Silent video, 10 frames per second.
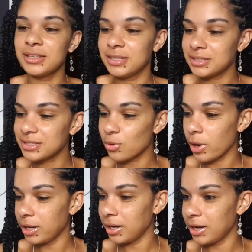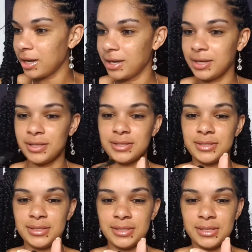it's quite nice.
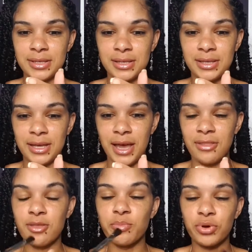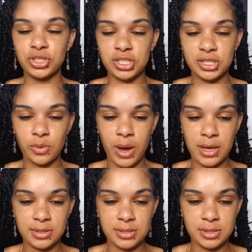And the brush is
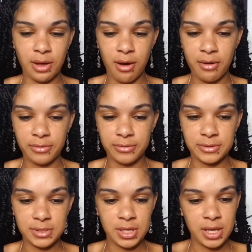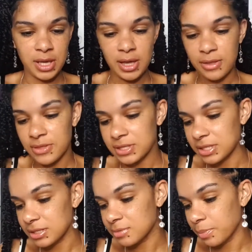quite soft. This
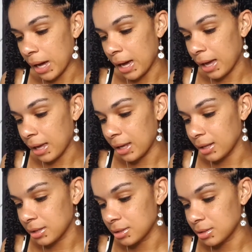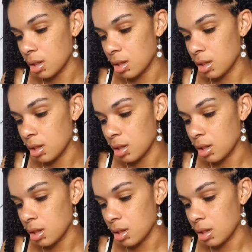is by